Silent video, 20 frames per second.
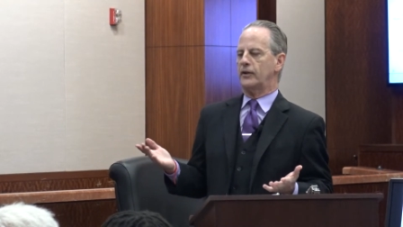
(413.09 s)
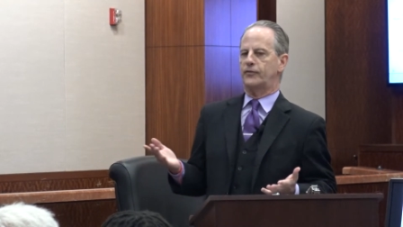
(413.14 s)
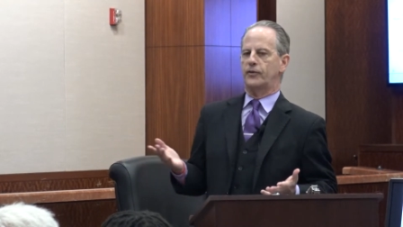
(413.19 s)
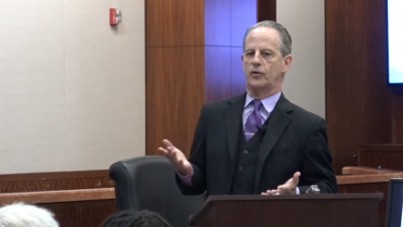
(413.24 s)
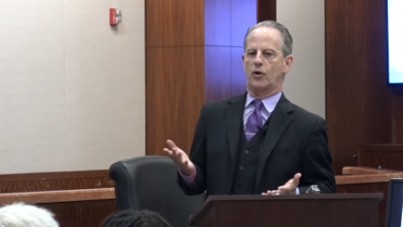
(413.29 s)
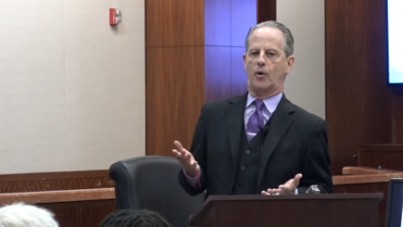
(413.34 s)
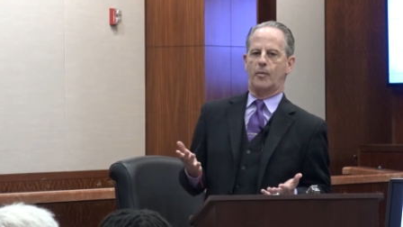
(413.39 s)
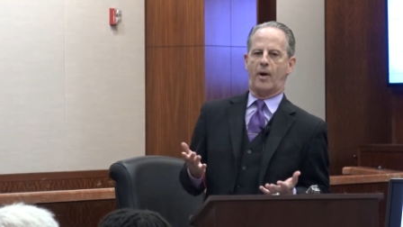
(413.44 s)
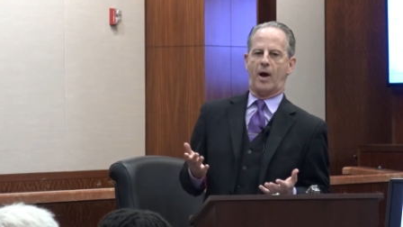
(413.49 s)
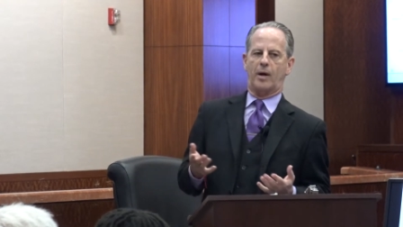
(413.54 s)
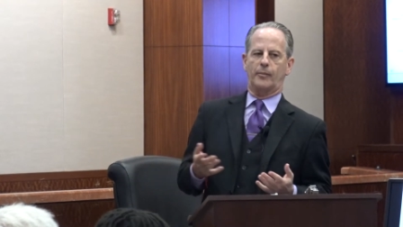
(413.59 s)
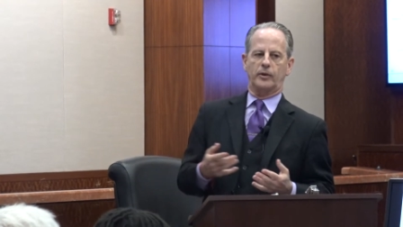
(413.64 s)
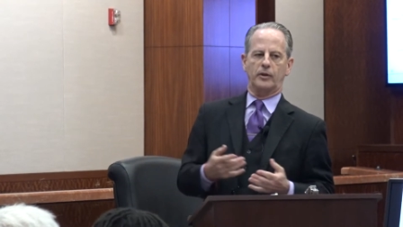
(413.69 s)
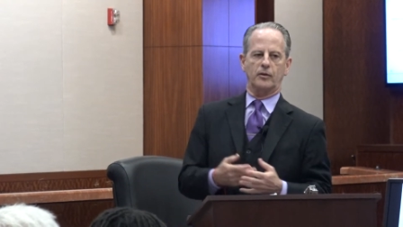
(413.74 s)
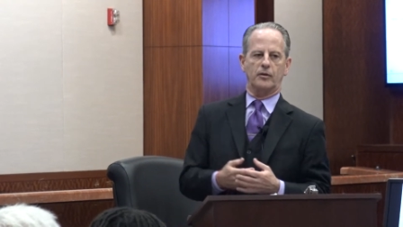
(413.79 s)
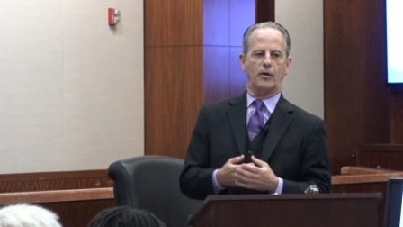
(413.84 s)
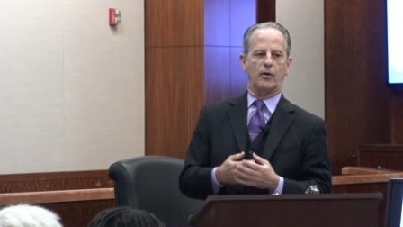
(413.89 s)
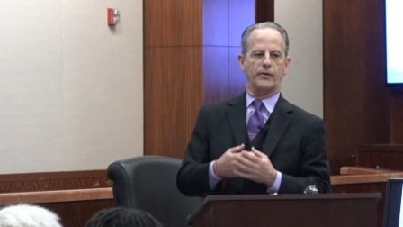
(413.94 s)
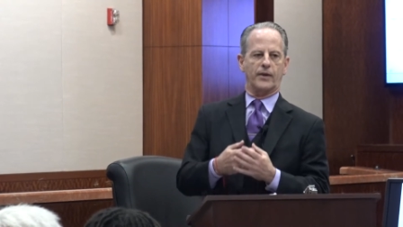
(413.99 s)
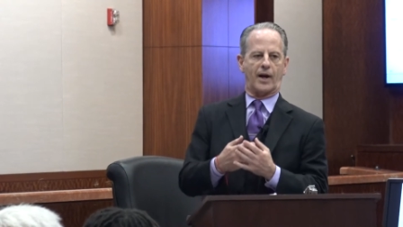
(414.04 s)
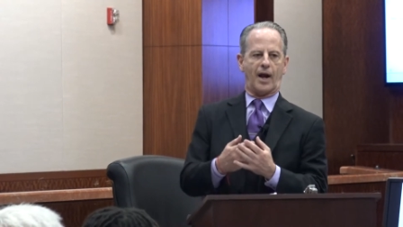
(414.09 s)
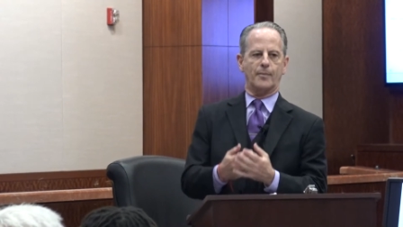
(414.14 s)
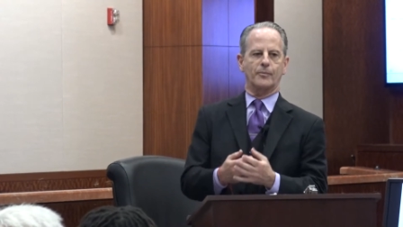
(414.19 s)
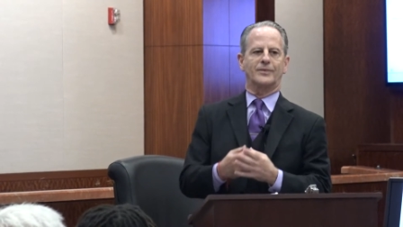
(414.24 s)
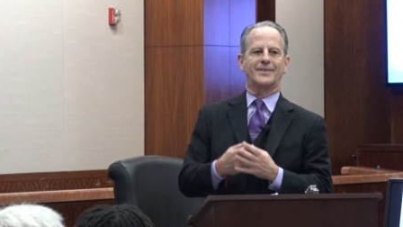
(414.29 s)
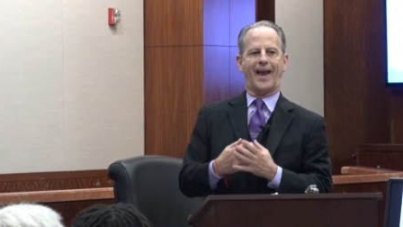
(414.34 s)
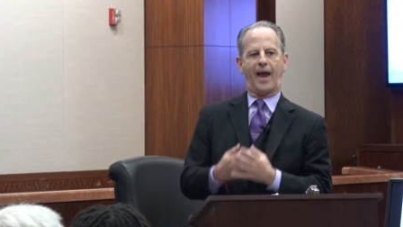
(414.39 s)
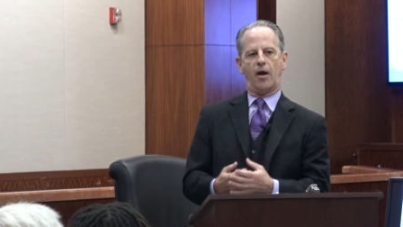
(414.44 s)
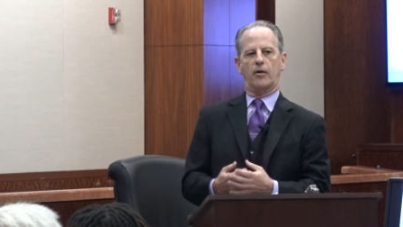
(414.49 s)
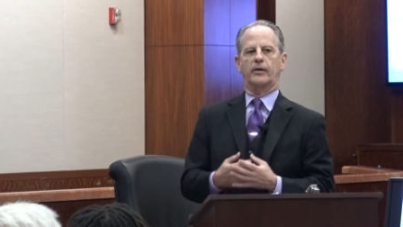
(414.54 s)
if you know about me, you know that I'm
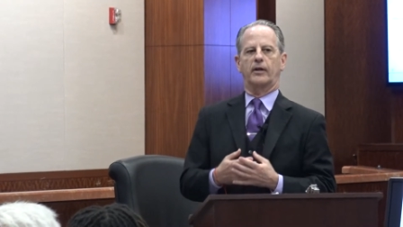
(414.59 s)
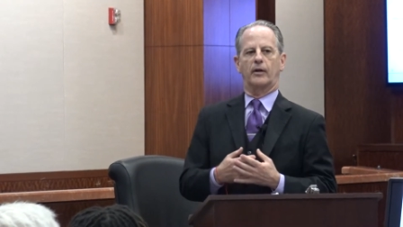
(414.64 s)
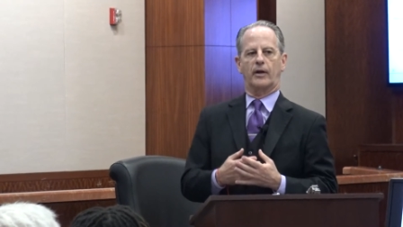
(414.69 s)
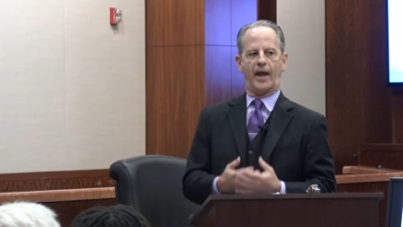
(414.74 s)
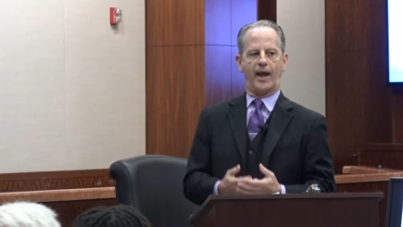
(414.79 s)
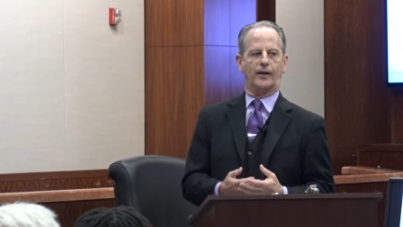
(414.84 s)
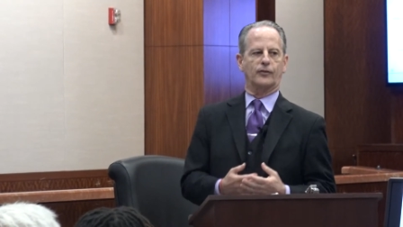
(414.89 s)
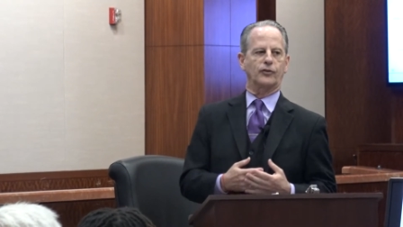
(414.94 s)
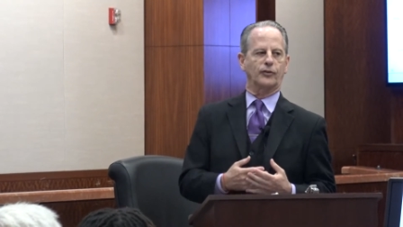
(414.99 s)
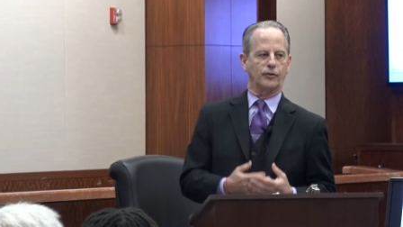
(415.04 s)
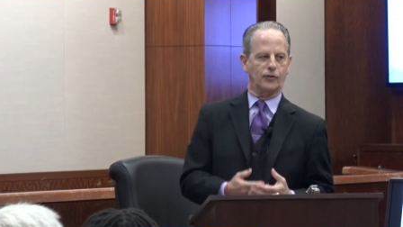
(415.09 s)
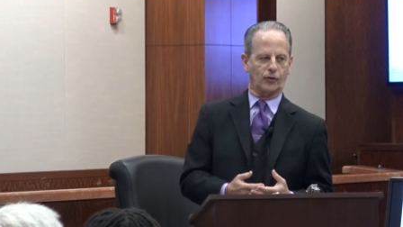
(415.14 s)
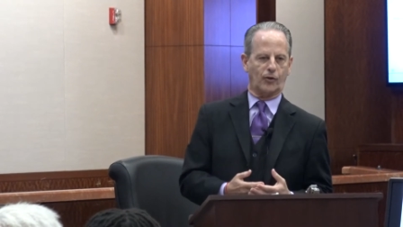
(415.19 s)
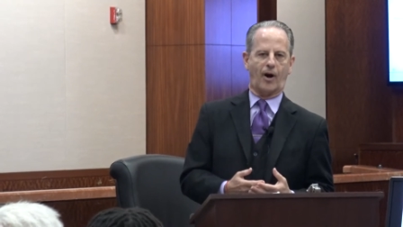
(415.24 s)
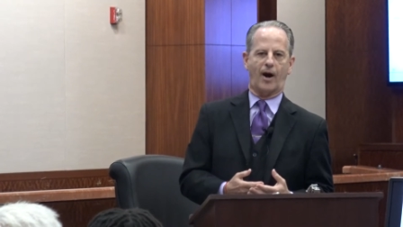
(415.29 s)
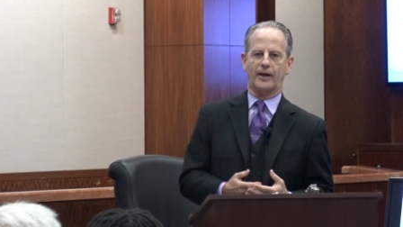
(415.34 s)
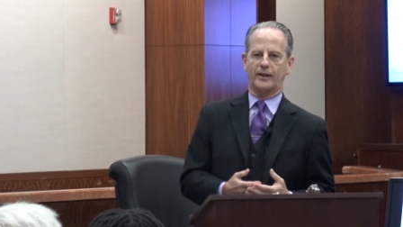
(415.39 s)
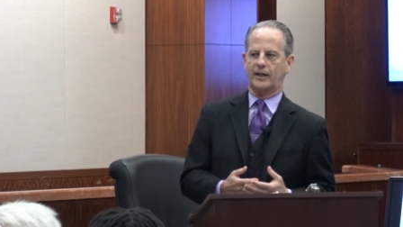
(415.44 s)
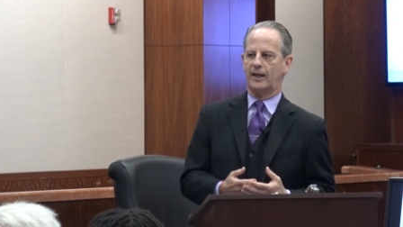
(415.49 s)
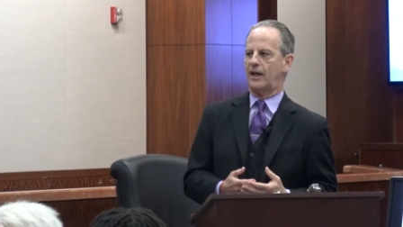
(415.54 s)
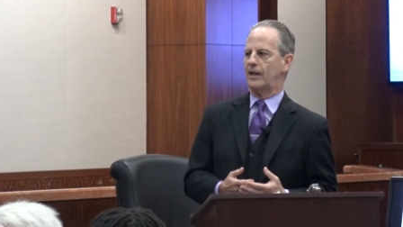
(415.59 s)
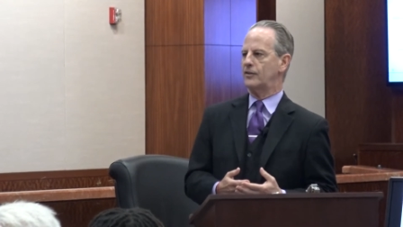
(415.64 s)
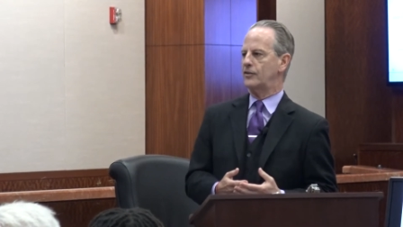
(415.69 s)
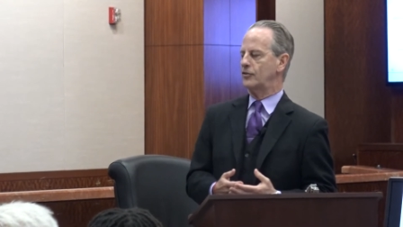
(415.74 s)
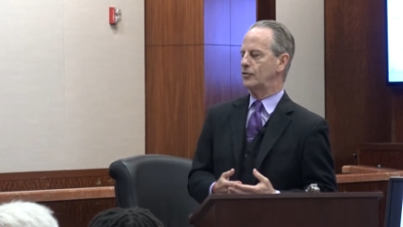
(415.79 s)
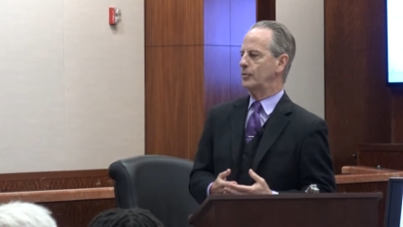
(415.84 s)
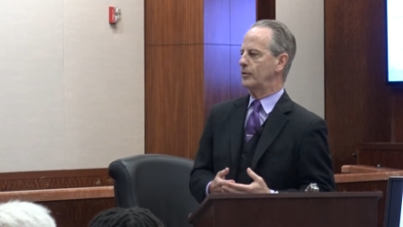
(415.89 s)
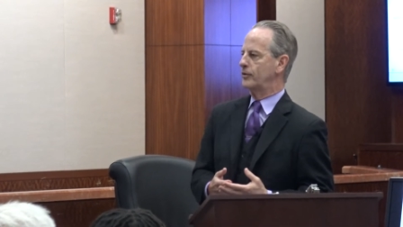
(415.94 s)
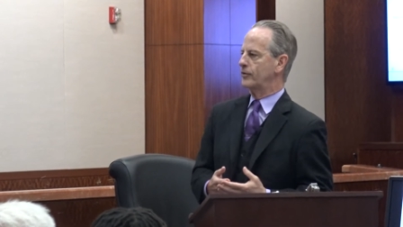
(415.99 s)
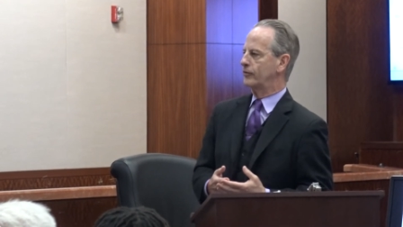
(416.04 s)
down here to actually try
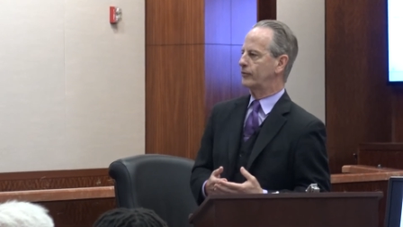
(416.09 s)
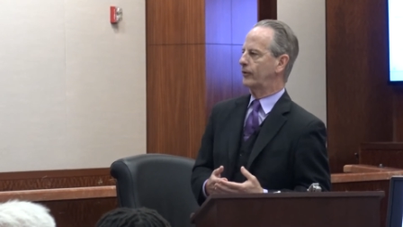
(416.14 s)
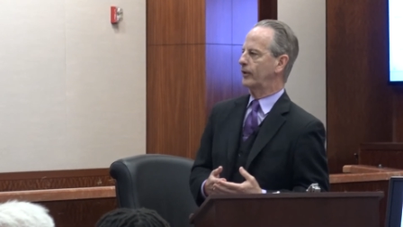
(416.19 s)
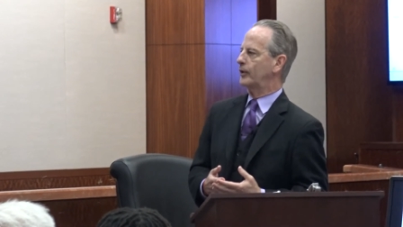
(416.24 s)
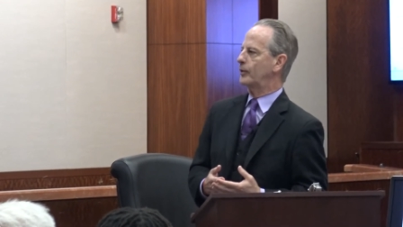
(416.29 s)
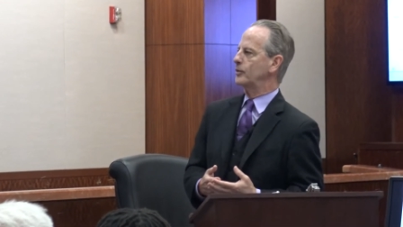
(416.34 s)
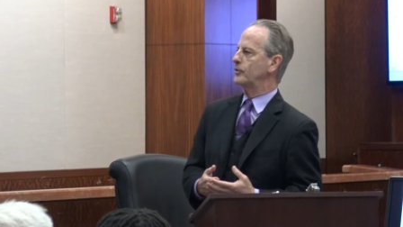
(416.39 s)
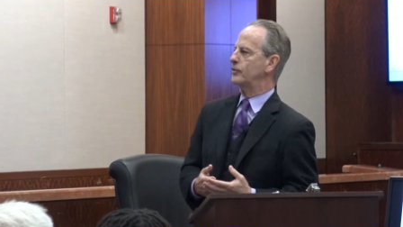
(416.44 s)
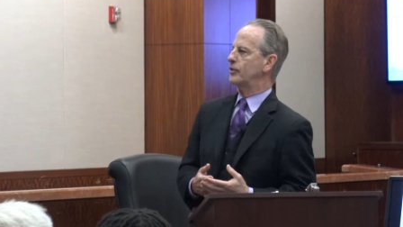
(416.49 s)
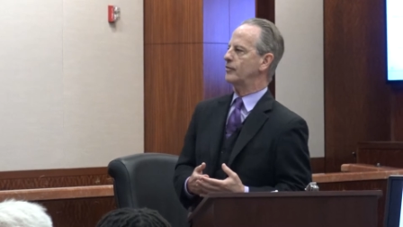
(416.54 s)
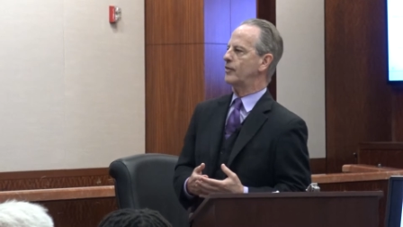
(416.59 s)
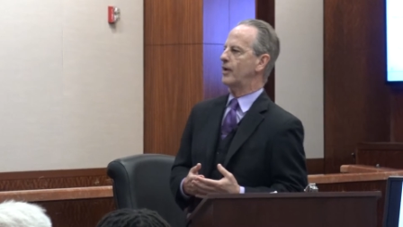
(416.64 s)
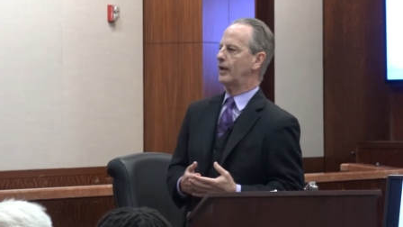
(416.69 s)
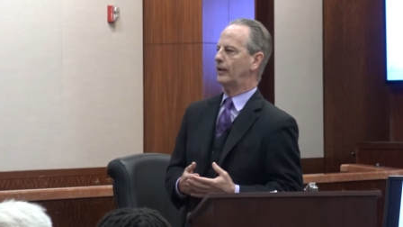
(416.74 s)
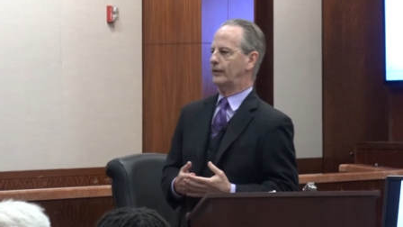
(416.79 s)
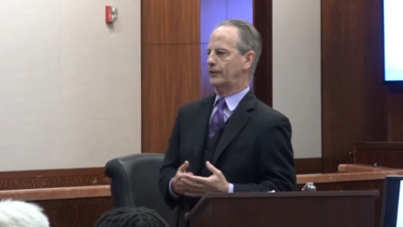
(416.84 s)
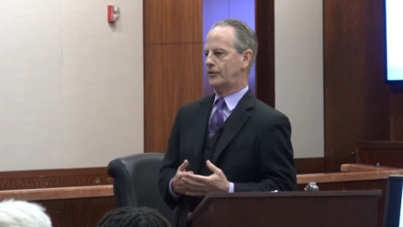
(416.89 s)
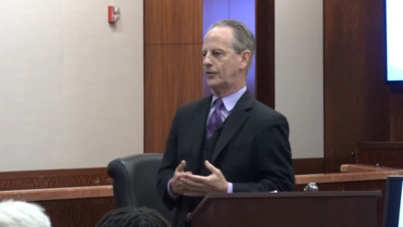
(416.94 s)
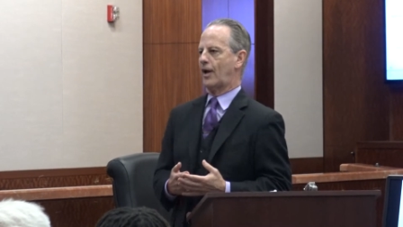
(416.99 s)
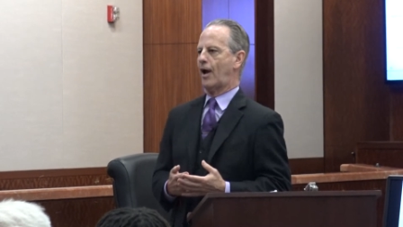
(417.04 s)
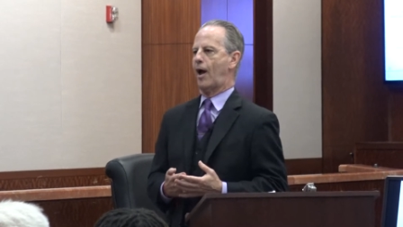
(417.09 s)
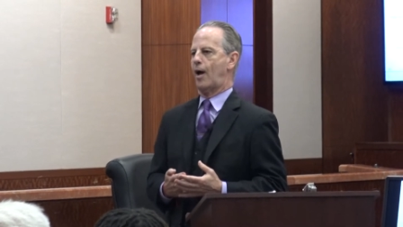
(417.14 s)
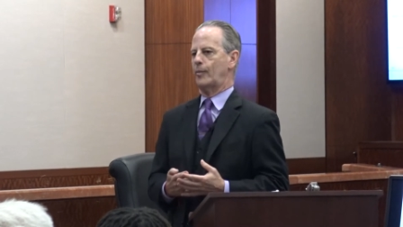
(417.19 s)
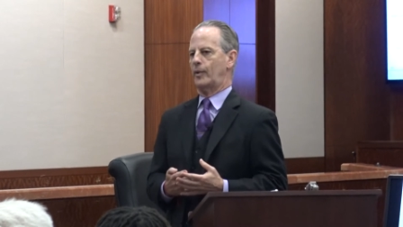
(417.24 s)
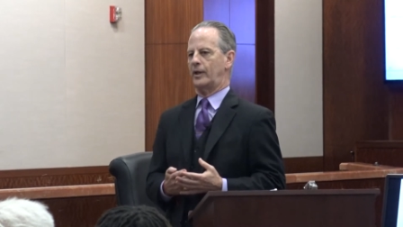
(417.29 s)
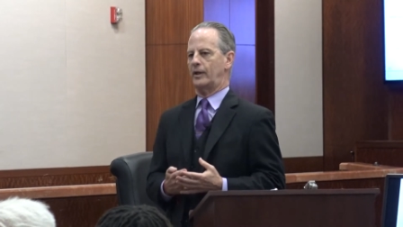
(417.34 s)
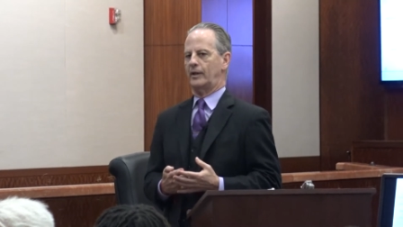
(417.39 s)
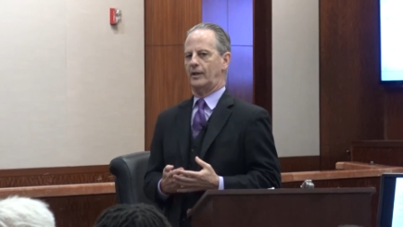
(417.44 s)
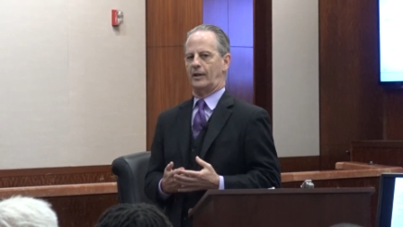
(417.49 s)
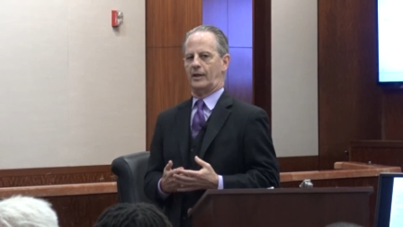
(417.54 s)
cases with the frequency of Halley's Comet.